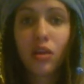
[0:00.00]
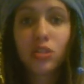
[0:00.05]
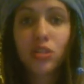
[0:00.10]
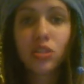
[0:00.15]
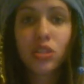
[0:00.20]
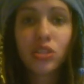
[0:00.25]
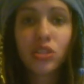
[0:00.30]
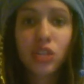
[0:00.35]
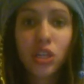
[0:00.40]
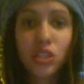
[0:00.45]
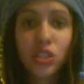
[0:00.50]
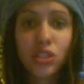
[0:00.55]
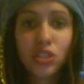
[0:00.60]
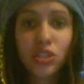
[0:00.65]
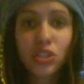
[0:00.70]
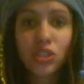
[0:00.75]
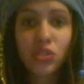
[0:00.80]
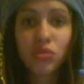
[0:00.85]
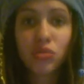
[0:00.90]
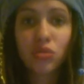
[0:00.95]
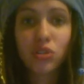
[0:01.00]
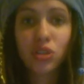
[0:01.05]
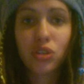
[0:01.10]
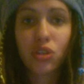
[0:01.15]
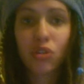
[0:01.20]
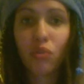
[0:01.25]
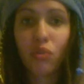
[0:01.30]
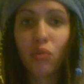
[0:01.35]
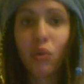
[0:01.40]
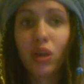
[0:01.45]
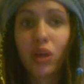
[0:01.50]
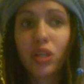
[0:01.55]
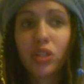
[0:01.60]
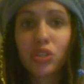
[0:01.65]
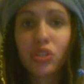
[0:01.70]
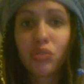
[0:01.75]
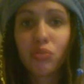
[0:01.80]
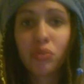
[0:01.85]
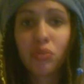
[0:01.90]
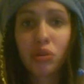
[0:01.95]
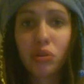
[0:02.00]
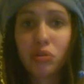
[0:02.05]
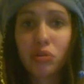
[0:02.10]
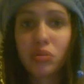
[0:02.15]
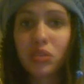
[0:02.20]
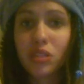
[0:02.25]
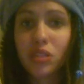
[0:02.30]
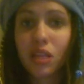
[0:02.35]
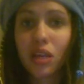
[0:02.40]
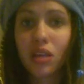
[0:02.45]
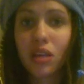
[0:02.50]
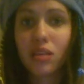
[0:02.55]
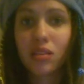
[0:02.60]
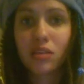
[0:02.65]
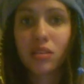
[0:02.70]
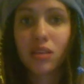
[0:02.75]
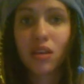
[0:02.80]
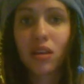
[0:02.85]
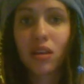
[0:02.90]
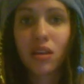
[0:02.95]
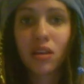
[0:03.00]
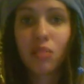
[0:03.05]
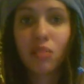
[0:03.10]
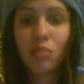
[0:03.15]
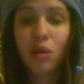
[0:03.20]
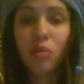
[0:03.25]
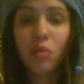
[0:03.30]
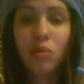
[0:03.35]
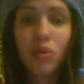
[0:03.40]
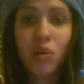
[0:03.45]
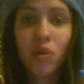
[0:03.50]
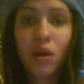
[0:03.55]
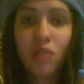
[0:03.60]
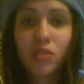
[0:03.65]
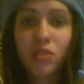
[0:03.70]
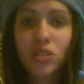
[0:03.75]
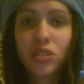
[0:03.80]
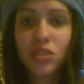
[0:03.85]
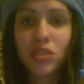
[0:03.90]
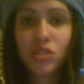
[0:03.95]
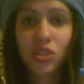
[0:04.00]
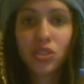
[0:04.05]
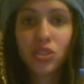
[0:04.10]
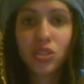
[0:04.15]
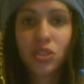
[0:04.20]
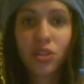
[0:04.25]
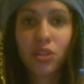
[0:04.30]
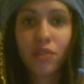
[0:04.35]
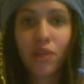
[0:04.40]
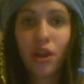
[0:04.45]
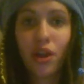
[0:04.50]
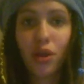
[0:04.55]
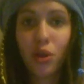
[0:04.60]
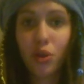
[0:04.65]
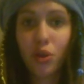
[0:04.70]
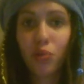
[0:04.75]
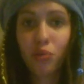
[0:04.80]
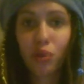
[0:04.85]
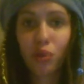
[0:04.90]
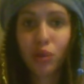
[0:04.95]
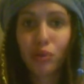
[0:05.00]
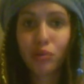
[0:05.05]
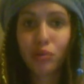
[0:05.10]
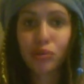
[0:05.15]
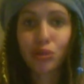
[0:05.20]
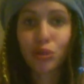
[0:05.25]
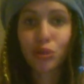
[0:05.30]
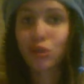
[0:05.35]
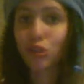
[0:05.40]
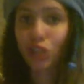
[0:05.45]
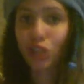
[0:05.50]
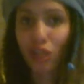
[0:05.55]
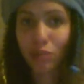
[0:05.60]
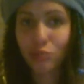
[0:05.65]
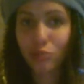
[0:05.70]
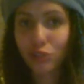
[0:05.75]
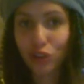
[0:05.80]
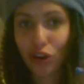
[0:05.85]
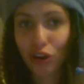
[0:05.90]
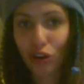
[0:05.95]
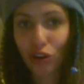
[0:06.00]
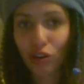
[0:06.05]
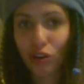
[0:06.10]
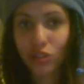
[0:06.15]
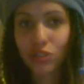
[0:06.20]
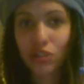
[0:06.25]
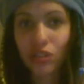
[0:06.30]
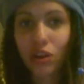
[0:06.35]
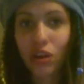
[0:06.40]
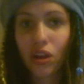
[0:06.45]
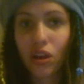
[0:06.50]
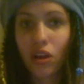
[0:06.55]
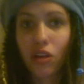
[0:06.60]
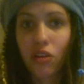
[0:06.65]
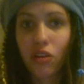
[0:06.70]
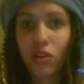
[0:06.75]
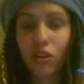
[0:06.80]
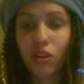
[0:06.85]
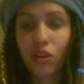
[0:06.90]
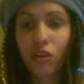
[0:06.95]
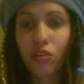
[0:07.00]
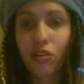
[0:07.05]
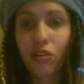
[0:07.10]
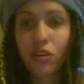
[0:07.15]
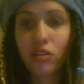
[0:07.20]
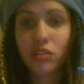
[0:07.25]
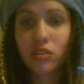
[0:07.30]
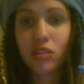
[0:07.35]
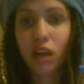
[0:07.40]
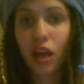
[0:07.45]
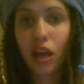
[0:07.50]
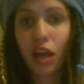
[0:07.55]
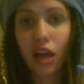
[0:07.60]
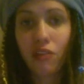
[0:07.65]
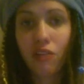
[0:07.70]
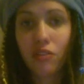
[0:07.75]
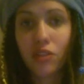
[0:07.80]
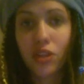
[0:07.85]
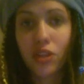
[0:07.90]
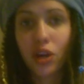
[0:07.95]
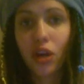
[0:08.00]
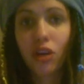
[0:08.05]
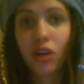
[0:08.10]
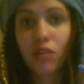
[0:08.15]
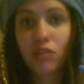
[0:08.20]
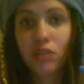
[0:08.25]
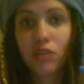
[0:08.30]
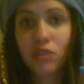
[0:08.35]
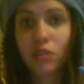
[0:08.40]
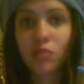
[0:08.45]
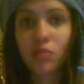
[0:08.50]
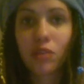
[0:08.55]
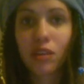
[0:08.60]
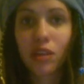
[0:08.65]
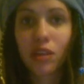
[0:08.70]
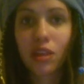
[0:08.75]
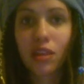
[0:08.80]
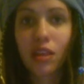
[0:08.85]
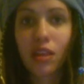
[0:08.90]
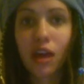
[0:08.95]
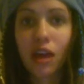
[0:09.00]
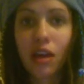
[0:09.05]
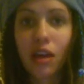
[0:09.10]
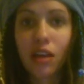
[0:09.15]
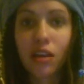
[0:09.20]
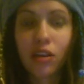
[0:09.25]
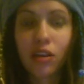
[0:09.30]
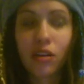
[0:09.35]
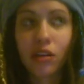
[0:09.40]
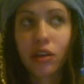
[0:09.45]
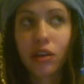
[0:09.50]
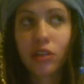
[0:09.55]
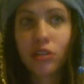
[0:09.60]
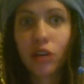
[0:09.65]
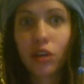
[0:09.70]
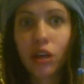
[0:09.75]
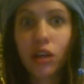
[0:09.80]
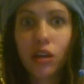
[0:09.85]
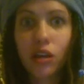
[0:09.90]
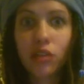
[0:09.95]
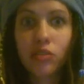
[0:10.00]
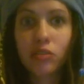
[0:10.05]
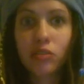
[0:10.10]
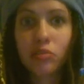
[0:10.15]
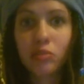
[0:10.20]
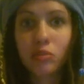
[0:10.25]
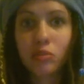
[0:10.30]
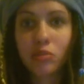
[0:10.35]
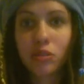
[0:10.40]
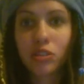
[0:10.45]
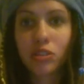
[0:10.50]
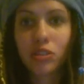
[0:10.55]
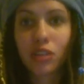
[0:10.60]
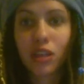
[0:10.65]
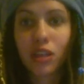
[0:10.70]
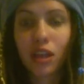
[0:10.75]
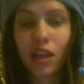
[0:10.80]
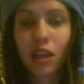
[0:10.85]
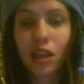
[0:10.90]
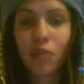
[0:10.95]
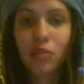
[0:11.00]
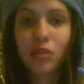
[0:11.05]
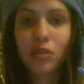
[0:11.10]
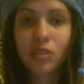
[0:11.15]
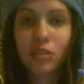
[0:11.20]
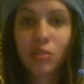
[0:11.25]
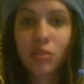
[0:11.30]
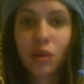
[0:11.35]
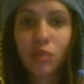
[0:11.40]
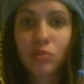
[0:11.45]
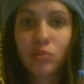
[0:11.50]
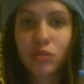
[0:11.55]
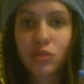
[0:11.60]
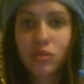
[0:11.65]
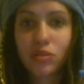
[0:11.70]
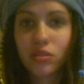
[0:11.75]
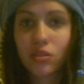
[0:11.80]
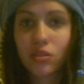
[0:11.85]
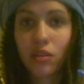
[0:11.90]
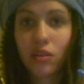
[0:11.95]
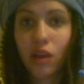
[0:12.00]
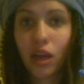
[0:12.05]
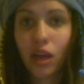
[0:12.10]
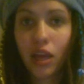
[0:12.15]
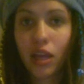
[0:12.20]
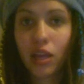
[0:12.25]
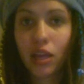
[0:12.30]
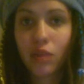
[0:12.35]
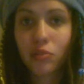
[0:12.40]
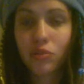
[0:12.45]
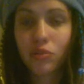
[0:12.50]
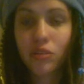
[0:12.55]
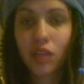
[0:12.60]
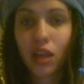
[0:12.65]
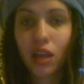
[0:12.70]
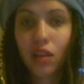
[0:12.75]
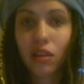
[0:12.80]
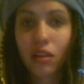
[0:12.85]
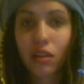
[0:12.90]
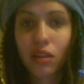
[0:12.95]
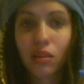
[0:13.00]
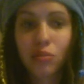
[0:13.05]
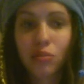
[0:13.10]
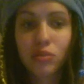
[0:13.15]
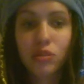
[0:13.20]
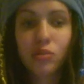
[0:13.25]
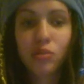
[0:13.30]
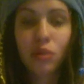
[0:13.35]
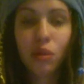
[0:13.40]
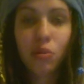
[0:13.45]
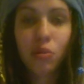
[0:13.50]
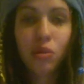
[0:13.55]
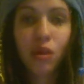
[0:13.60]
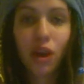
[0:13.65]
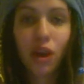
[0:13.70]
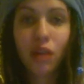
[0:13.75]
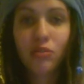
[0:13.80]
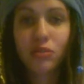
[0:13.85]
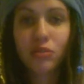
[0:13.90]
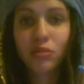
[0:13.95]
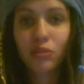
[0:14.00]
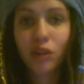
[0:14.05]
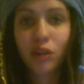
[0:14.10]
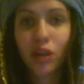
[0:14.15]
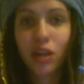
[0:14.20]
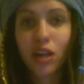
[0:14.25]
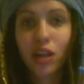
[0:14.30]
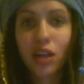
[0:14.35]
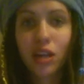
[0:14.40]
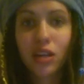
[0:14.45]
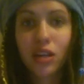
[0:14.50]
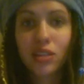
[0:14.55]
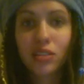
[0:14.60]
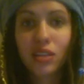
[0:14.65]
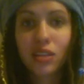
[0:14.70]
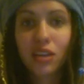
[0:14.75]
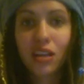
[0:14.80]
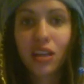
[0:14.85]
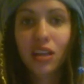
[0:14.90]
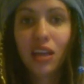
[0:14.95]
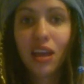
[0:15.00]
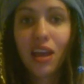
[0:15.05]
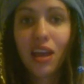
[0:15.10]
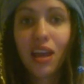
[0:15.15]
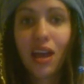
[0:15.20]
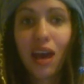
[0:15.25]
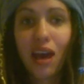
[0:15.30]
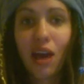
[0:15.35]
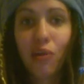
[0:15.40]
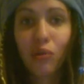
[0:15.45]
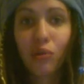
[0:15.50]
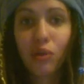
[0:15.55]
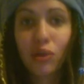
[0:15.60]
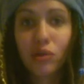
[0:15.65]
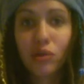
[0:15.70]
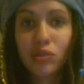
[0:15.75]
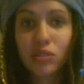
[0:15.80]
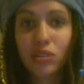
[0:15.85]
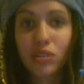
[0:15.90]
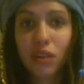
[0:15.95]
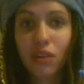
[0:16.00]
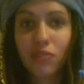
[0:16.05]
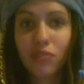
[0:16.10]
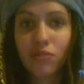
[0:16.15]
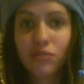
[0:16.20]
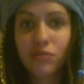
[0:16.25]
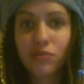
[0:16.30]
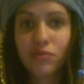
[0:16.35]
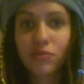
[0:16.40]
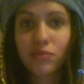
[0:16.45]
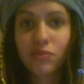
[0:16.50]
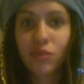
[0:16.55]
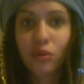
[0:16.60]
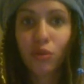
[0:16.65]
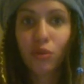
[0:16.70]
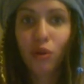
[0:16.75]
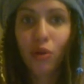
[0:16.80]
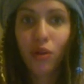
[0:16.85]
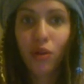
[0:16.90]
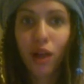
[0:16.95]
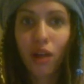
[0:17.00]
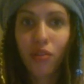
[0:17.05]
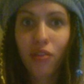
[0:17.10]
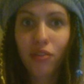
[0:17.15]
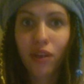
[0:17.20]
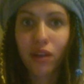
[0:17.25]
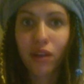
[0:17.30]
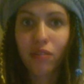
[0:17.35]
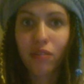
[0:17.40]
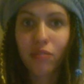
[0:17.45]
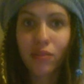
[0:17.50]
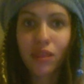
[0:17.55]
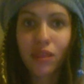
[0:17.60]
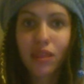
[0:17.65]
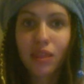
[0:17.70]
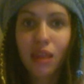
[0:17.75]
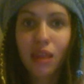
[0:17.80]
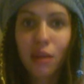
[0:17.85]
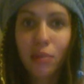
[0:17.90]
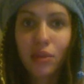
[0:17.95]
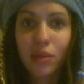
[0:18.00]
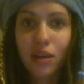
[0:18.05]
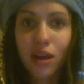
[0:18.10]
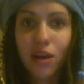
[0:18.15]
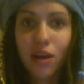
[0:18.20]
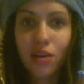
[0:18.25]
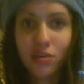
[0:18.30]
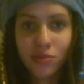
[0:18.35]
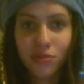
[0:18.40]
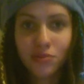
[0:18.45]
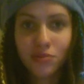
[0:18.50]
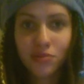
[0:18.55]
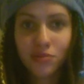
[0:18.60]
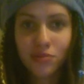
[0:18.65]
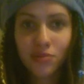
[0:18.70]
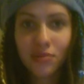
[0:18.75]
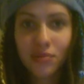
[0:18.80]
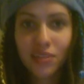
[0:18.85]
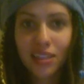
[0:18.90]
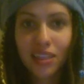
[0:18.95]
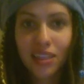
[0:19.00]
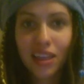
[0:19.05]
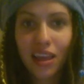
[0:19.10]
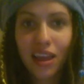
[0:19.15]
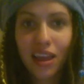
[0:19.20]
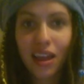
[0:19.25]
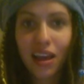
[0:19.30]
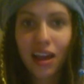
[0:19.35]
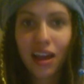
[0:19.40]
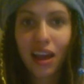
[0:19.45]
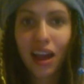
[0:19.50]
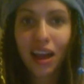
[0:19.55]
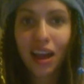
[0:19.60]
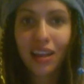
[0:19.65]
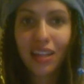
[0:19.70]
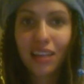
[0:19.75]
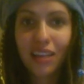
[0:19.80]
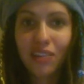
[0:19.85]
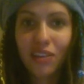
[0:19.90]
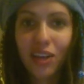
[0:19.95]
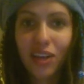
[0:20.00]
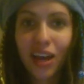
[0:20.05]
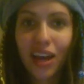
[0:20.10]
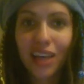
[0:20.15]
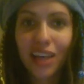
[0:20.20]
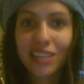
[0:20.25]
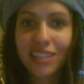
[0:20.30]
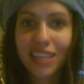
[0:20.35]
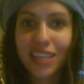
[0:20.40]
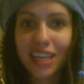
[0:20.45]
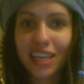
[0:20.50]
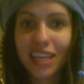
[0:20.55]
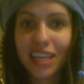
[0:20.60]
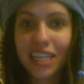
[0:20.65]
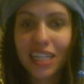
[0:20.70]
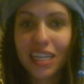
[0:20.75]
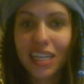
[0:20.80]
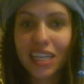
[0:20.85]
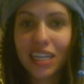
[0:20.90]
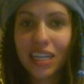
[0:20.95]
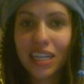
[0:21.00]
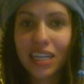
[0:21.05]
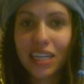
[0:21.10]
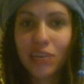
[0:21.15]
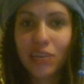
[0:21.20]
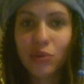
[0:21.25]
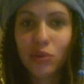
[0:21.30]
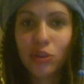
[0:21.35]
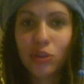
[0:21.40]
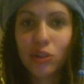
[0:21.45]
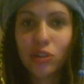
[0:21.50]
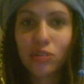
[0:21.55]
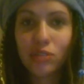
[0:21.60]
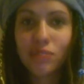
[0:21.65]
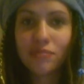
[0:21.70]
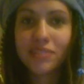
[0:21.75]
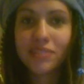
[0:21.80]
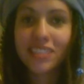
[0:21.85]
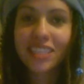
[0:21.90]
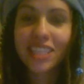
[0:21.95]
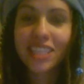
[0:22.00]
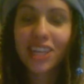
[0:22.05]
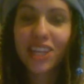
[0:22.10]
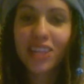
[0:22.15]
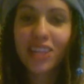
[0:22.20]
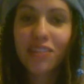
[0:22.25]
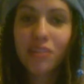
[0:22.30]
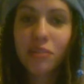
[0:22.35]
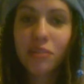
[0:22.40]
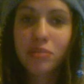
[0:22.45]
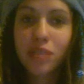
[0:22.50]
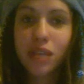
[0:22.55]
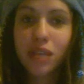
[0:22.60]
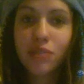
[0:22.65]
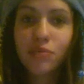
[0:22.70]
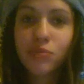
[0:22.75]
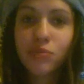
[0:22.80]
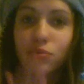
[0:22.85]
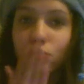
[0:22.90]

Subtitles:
suggestions to each other, ways to reuse things. Like maybe you have a suggestion of how you reuse your jam jars, that I haven't thought of, or something like that. I try to use them as much as I can, but sometimes I end up recycling them. So maybe you have some great ideas on how to reuse stuff. Throw it out there. Let me know. I love you guys, and I will see you on the flip side.